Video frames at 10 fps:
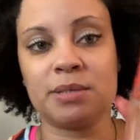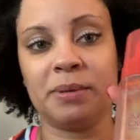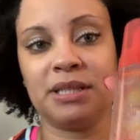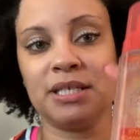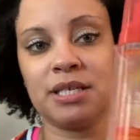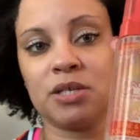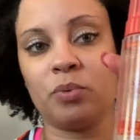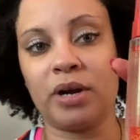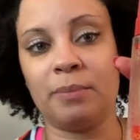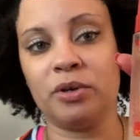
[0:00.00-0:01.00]
but this is
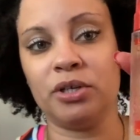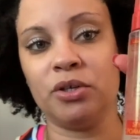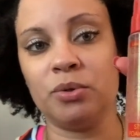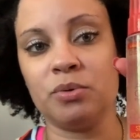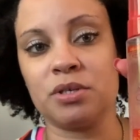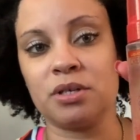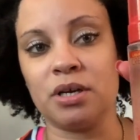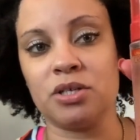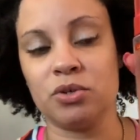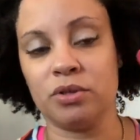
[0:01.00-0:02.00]
what I'm going to use
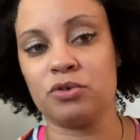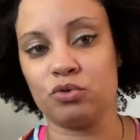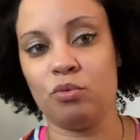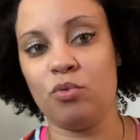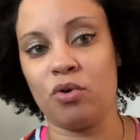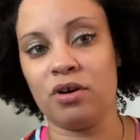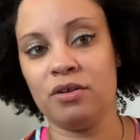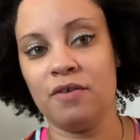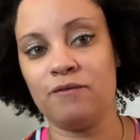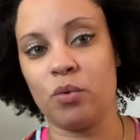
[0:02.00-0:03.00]
until there's no more
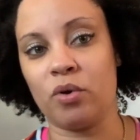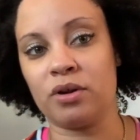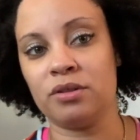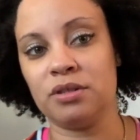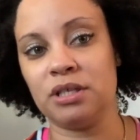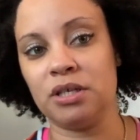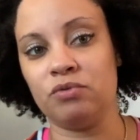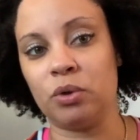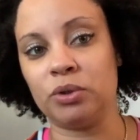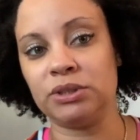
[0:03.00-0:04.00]
for the
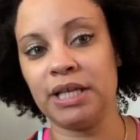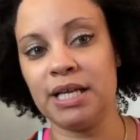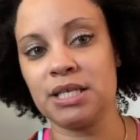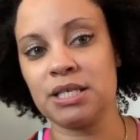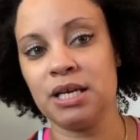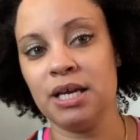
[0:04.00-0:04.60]
roller sets.